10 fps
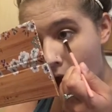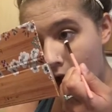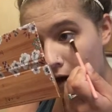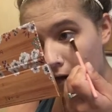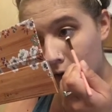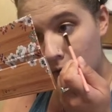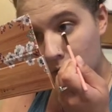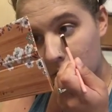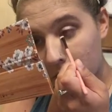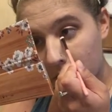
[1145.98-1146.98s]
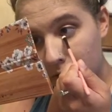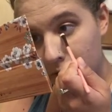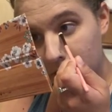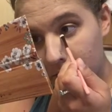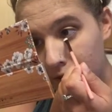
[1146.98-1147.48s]
I don't normally
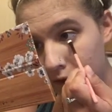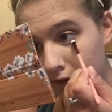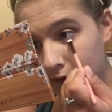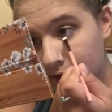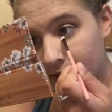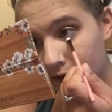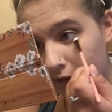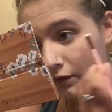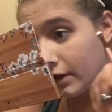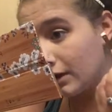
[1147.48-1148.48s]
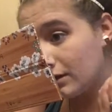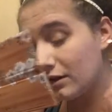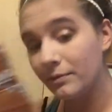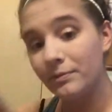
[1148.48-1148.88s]
use blues because I don't think,